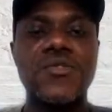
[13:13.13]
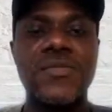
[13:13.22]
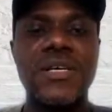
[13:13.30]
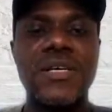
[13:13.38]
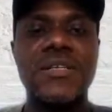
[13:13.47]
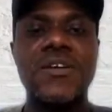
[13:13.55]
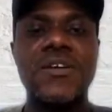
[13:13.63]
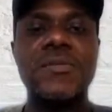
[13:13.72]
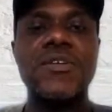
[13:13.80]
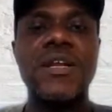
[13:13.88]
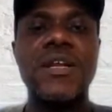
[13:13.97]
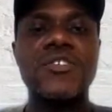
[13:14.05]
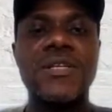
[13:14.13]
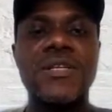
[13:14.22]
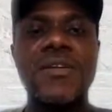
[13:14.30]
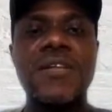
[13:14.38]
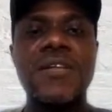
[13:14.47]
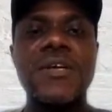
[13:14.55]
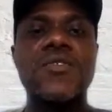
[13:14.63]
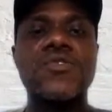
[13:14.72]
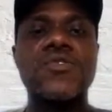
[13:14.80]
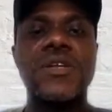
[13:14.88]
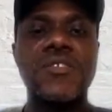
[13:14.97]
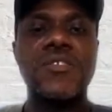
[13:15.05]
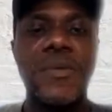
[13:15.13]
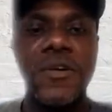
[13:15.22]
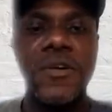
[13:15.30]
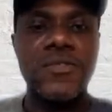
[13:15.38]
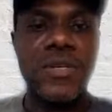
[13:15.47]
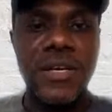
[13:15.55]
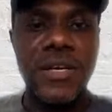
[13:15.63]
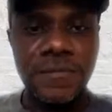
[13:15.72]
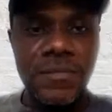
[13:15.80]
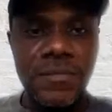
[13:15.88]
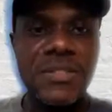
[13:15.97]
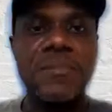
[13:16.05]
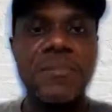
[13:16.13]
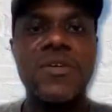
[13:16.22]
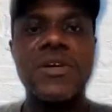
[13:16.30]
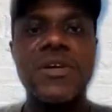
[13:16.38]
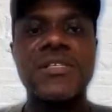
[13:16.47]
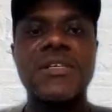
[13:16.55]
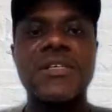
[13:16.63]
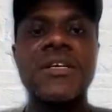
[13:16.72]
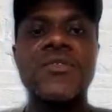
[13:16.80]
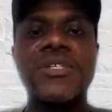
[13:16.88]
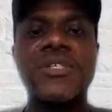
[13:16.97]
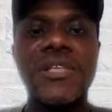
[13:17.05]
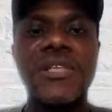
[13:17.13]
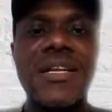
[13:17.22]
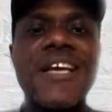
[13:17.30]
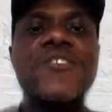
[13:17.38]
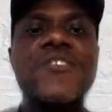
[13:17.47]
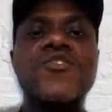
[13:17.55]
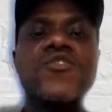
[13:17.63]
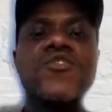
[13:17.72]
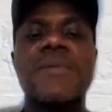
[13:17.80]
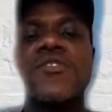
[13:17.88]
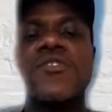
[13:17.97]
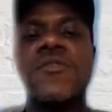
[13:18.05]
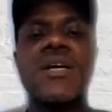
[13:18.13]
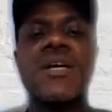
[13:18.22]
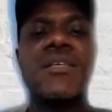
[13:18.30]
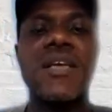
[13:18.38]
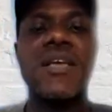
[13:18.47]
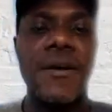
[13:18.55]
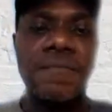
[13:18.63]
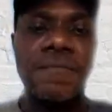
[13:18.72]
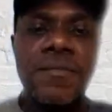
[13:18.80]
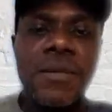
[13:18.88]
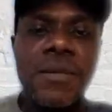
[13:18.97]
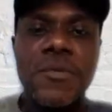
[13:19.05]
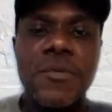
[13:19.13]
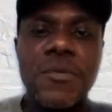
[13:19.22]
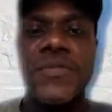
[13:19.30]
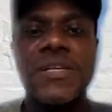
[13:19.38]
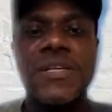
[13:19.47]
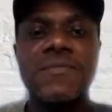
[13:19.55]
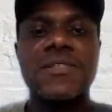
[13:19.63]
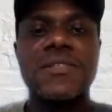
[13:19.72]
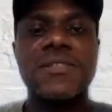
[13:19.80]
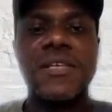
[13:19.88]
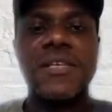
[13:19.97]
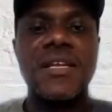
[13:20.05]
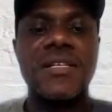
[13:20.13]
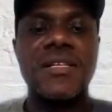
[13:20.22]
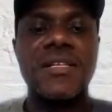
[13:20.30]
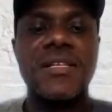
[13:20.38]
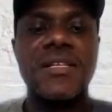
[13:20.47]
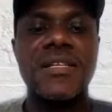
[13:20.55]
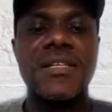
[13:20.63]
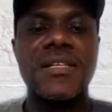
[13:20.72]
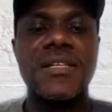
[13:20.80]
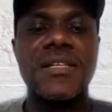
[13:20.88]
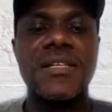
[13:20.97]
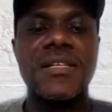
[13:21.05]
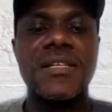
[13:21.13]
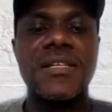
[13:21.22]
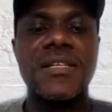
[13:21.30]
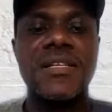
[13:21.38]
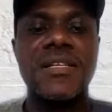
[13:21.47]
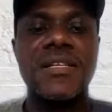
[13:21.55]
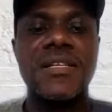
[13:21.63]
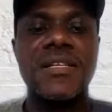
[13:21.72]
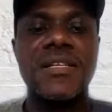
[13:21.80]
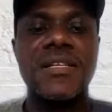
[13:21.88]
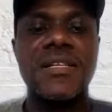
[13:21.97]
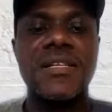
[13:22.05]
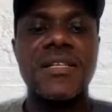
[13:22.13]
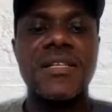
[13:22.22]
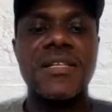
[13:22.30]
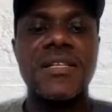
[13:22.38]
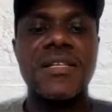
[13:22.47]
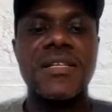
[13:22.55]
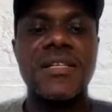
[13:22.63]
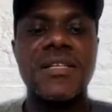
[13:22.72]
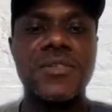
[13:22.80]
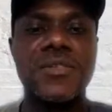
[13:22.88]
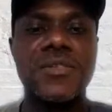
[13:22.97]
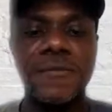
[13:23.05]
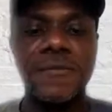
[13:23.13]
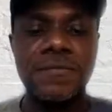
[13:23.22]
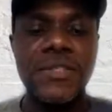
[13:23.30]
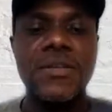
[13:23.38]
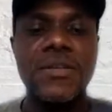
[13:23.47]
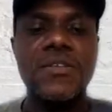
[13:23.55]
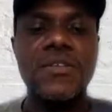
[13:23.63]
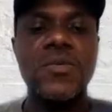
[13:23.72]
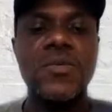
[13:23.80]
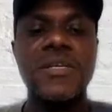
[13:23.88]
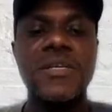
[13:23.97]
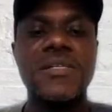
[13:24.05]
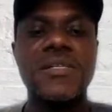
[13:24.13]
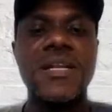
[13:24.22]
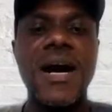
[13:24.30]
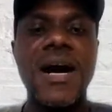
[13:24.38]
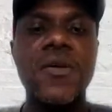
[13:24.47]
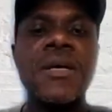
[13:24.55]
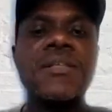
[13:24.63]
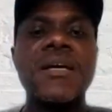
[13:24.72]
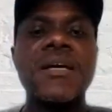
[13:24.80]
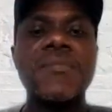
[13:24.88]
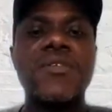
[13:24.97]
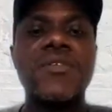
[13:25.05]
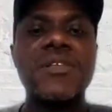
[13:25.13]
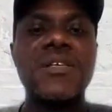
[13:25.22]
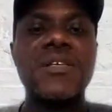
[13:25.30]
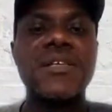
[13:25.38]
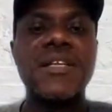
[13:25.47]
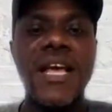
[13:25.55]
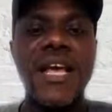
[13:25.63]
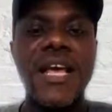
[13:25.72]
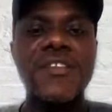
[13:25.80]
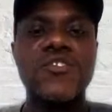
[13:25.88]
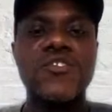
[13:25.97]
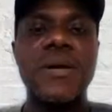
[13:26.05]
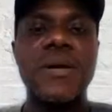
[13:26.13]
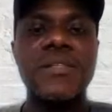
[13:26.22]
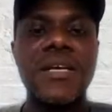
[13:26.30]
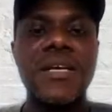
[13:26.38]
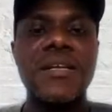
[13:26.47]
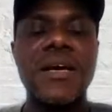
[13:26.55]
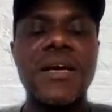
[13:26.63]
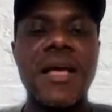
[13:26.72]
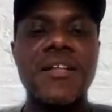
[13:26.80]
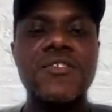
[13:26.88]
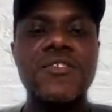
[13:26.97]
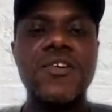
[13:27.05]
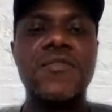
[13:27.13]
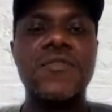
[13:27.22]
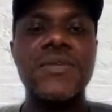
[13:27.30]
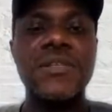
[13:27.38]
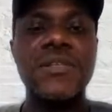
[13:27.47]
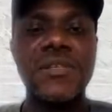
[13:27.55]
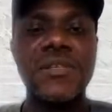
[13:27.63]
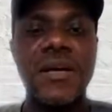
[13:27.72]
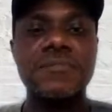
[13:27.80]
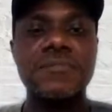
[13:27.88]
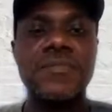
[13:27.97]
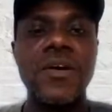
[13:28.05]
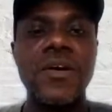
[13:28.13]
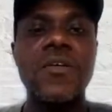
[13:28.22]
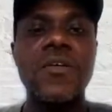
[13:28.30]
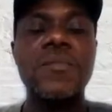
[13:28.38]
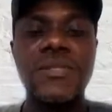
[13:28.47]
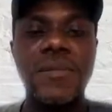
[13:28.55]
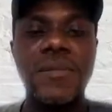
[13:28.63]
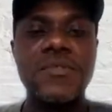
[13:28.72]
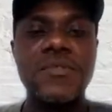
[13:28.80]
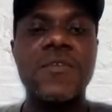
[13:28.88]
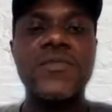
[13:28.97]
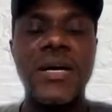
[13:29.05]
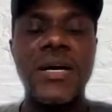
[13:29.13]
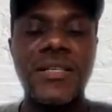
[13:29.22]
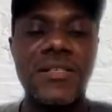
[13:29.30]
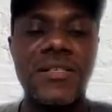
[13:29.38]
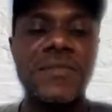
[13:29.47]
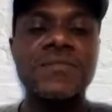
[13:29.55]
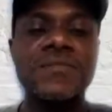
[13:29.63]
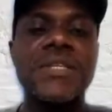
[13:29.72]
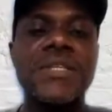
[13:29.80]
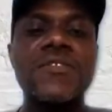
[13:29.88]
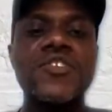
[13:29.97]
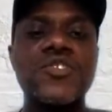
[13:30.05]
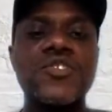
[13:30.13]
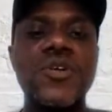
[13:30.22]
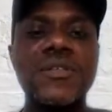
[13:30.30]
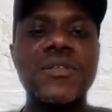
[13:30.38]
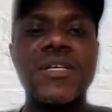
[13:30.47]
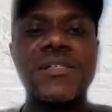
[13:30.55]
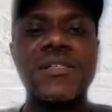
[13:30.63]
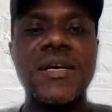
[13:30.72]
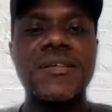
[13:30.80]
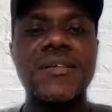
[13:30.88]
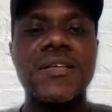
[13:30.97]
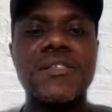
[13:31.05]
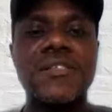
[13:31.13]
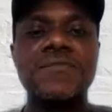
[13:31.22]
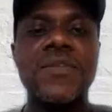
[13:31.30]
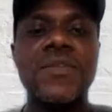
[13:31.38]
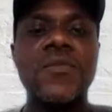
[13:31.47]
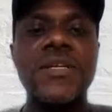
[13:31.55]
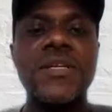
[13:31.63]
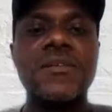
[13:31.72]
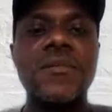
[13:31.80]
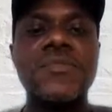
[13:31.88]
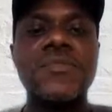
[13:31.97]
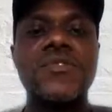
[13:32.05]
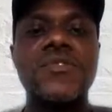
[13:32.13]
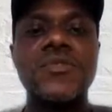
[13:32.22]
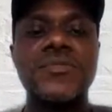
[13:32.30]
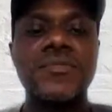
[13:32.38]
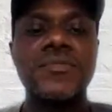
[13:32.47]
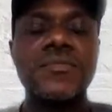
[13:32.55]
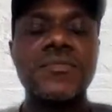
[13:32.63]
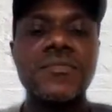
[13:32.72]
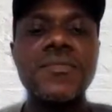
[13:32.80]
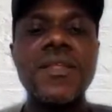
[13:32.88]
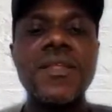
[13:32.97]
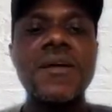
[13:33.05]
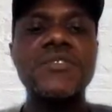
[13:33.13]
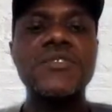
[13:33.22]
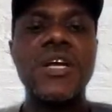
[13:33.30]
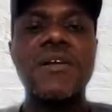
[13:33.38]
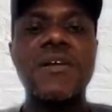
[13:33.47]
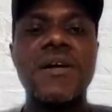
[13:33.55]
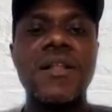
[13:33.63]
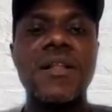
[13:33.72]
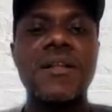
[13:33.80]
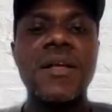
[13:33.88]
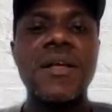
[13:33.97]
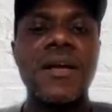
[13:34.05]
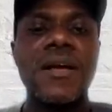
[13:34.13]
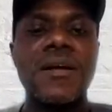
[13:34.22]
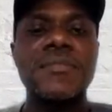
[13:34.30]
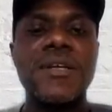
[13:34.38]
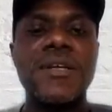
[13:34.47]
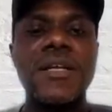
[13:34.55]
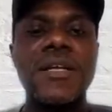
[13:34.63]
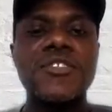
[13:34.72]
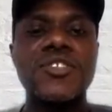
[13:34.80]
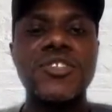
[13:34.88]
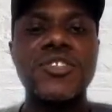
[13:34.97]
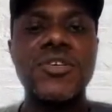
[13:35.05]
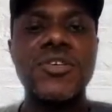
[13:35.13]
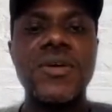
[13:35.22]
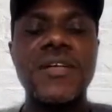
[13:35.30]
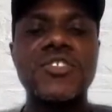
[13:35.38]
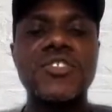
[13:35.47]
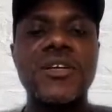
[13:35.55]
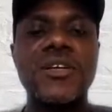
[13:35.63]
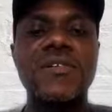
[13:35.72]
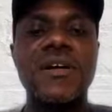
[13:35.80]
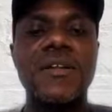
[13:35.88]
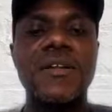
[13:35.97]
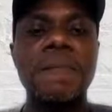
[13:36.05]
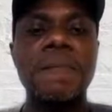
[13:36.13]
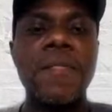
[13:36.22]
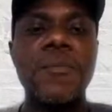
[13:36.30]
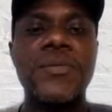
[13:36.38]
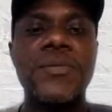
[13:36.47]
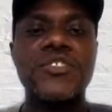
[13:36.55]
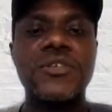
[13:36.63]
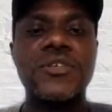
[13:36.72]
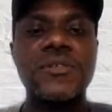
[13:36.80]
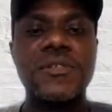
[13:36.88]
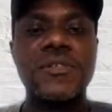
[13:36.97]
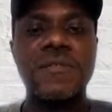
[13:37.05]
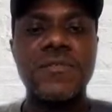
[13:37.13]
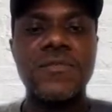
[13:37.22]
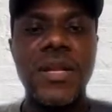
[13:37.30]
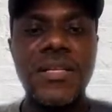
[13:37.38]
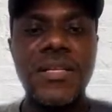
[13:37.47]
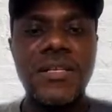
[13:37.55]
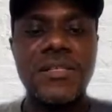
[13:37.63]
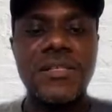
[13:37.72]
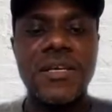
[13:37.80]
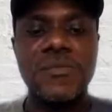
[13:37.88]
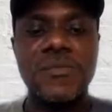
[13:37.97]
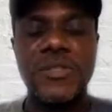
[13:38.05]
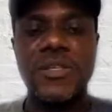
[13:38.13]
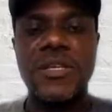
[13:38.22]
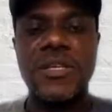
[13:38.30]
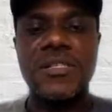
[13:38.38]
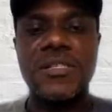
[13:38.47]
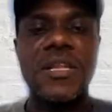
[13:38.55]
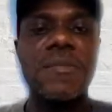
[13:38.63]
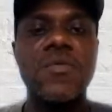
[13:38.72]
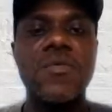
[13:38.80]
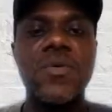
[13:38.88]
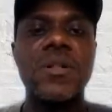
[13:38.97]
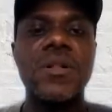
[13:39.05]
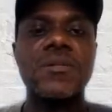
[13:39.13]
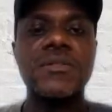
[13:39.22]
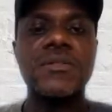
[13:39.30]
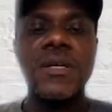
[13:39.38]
there will be no election. Now let me go to the topic of today: democracy, which is an instrument of Takiyah. Most of us have not seen it in that light, but I want to explain some basic. We'll understand how democracy is an instrument in the hands of Islam or Muslims or Fulanis. Now you should understand that when it comes to general knowledge, and general operations, the Fulanis, especially the Islamic world,